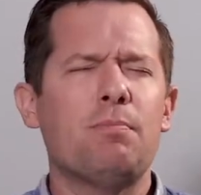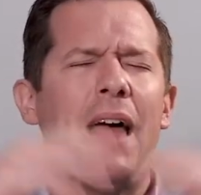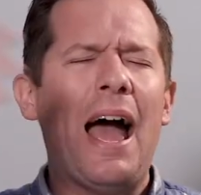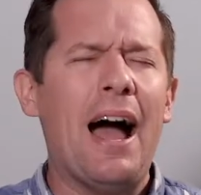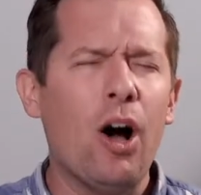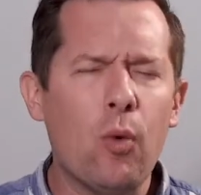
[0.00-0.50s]

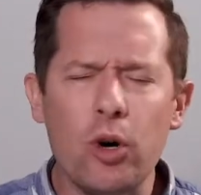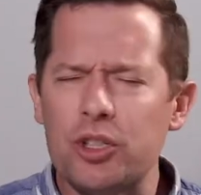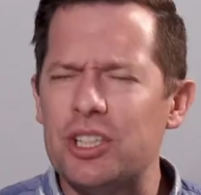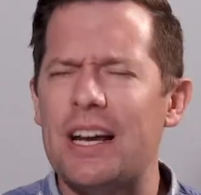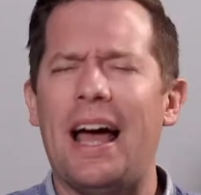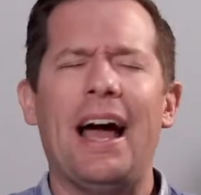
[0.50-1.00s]

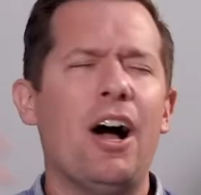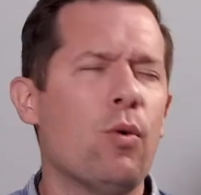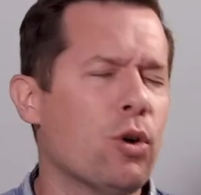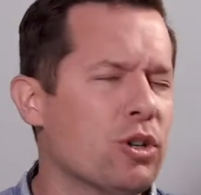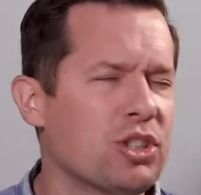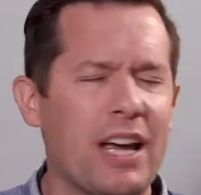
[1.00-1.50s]
hours and
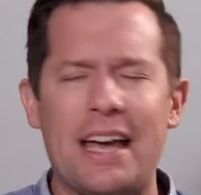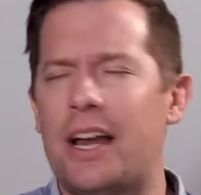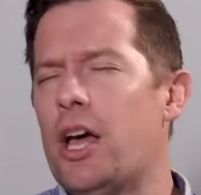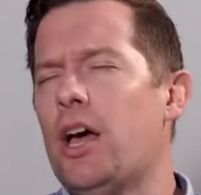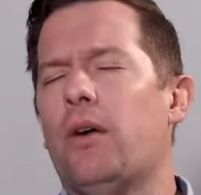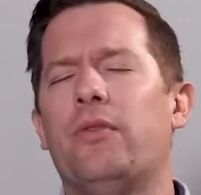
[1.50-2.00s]
hours, and
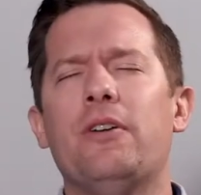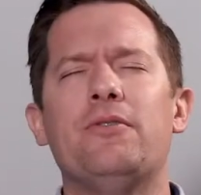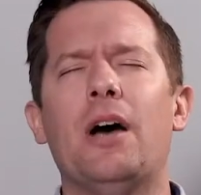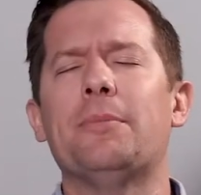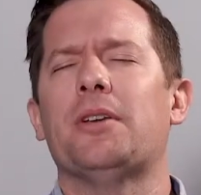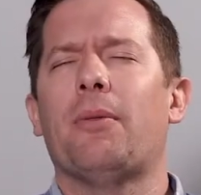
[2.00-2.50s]
they've
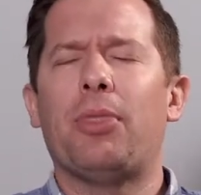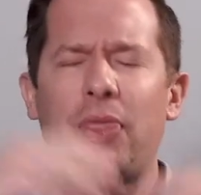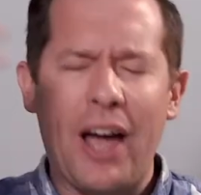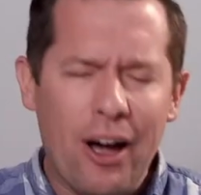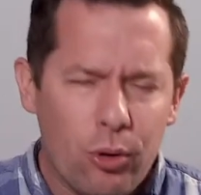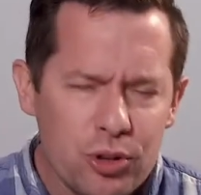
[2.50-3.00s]
dumped
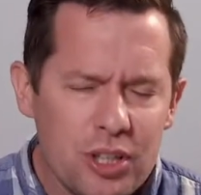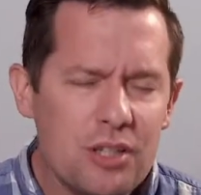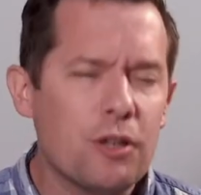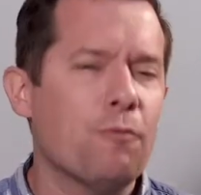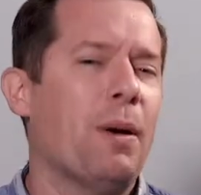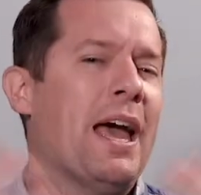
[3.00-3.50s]

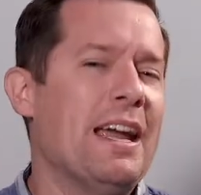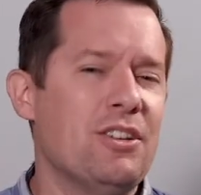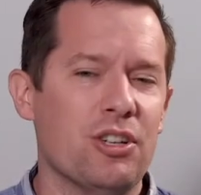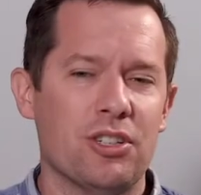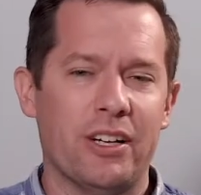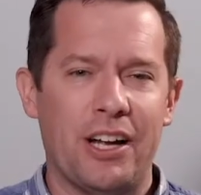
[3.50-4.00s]
thousands of
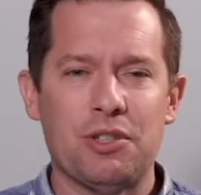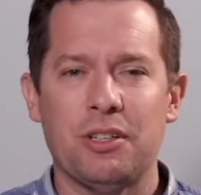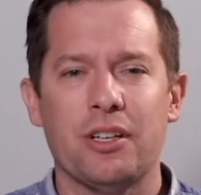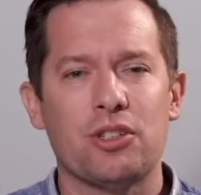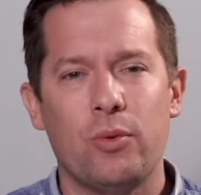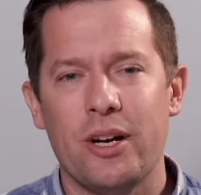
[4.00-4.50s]
pages on answering
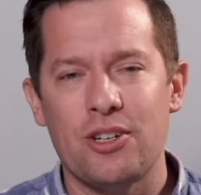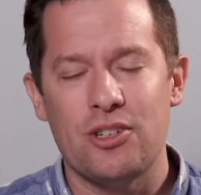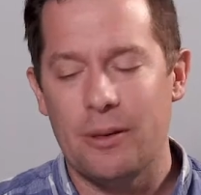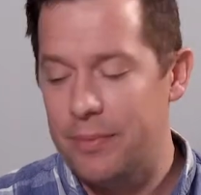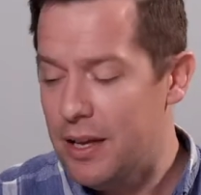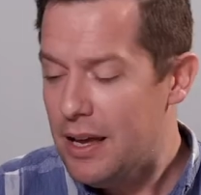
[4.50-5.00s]
this
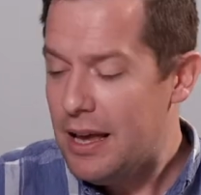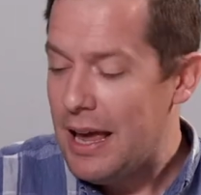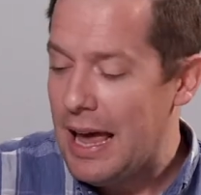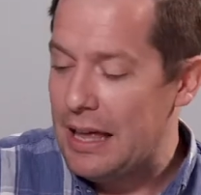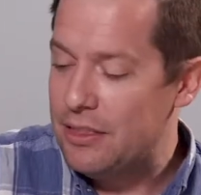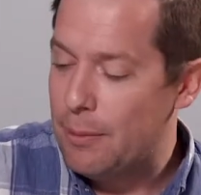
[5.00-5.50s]
question,
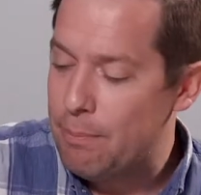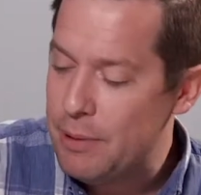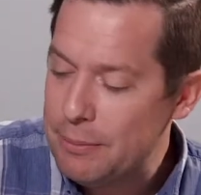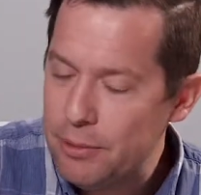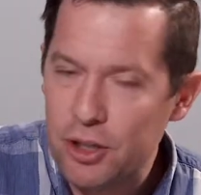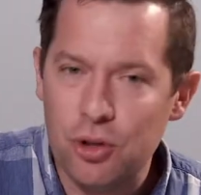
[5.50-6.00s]
and the
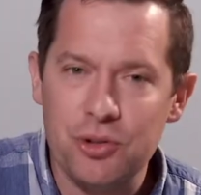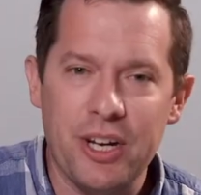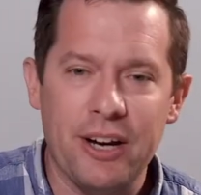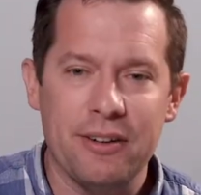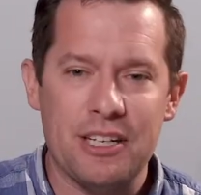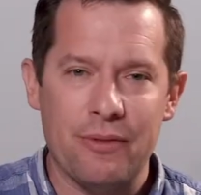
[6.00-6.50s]
biblical
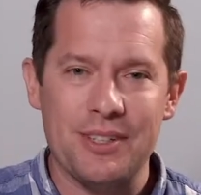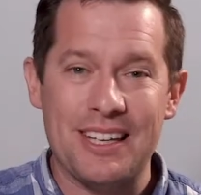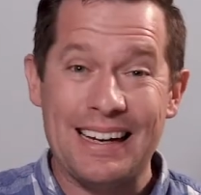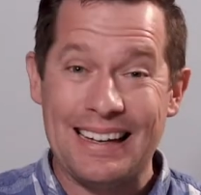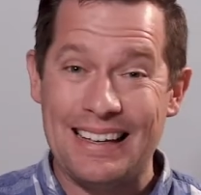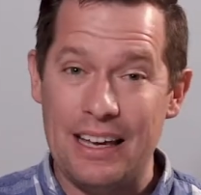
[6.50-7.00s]
narrative is
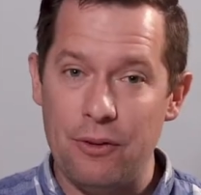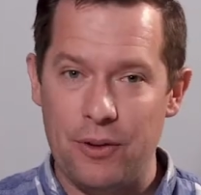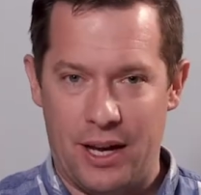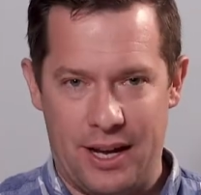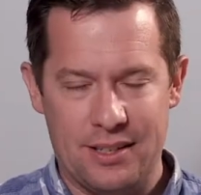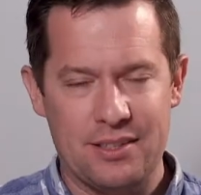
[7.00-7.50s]
going to give
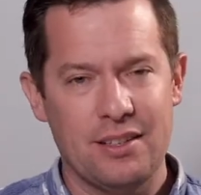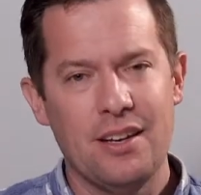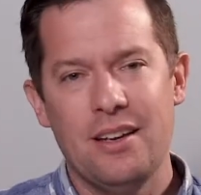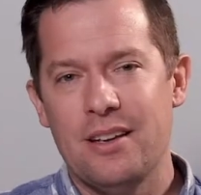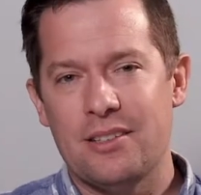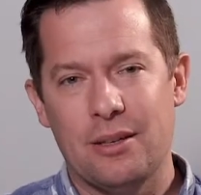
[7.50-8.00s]
us
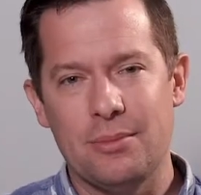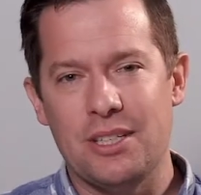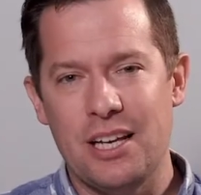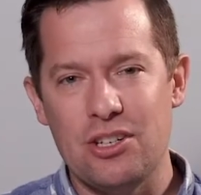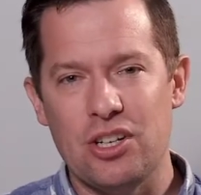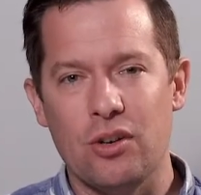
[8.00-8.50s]
some
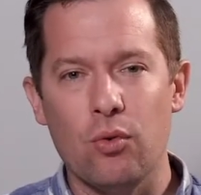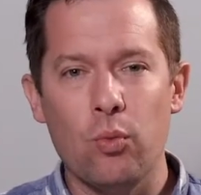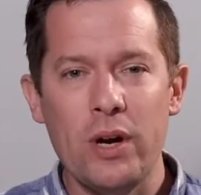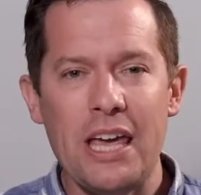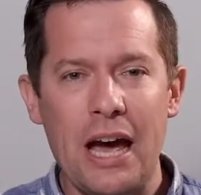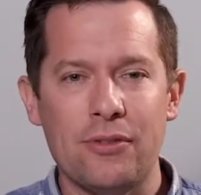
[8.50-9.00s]
tension. And
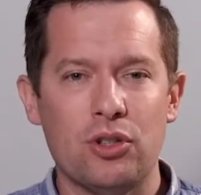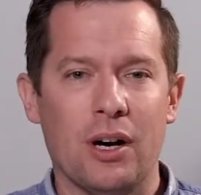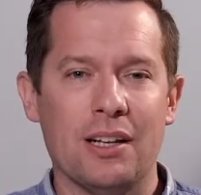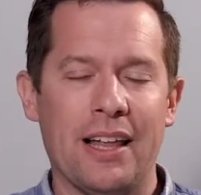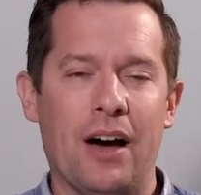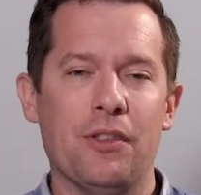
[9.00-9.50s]
we have to
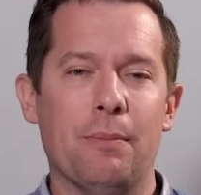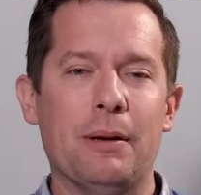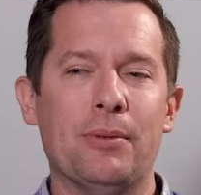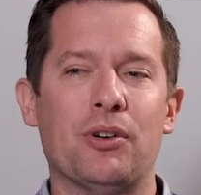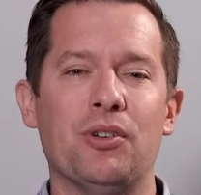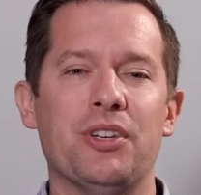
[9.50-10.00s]
allow the
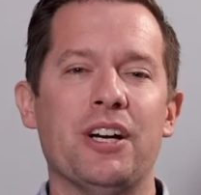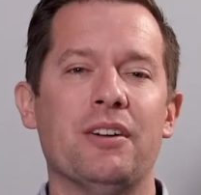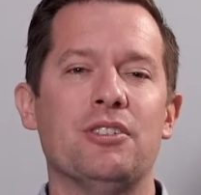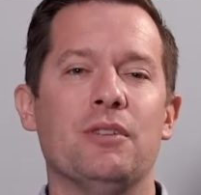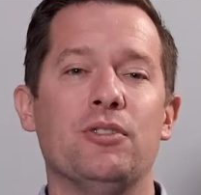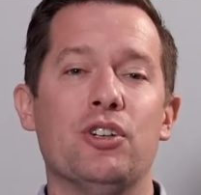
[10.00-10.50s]
biblical
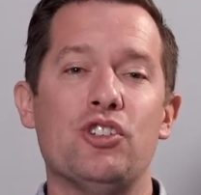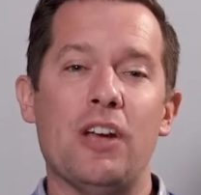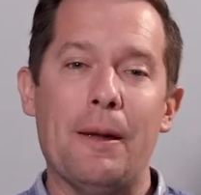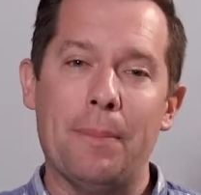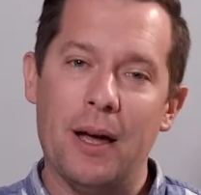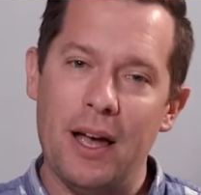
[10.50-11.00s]
narrative to
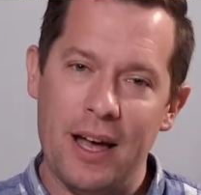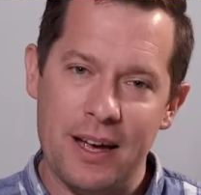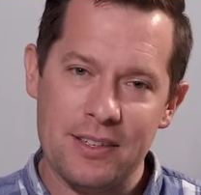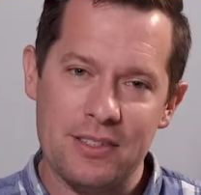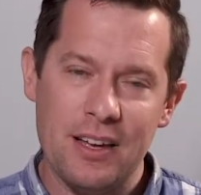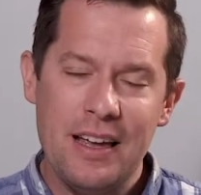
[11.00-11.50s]
shape
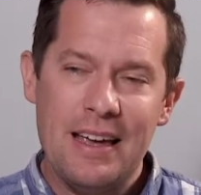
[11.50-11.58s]
us